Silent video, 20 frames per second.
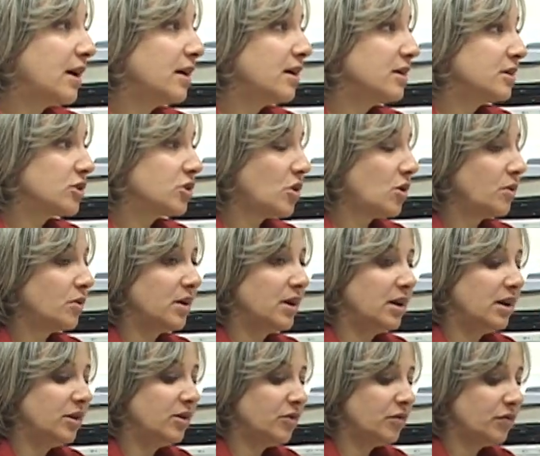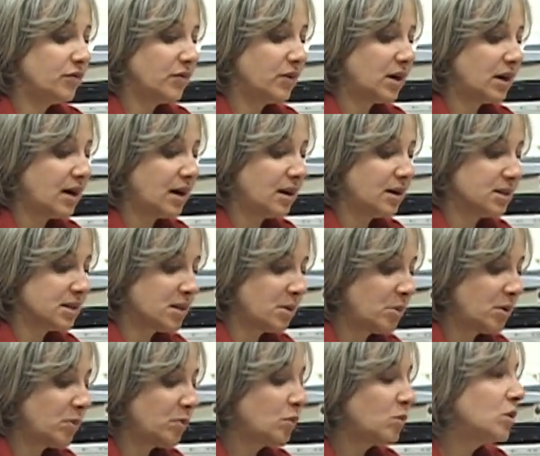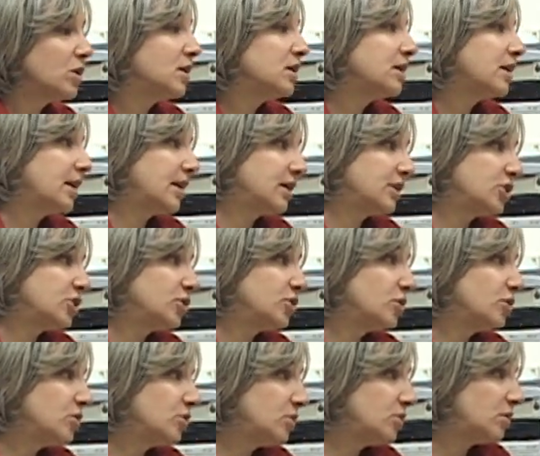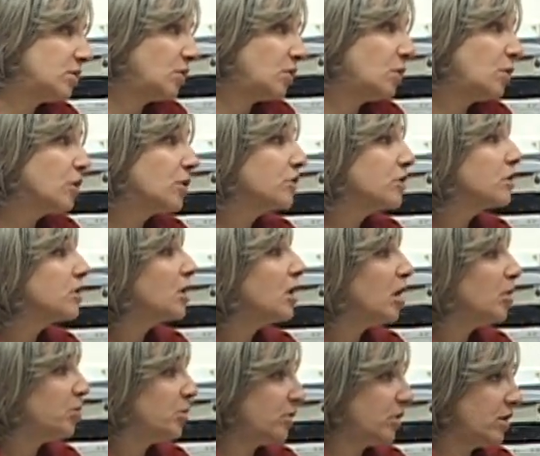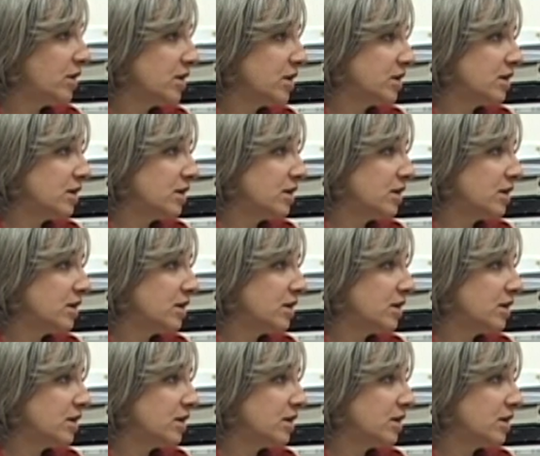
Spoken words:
so if someone would like to order a book,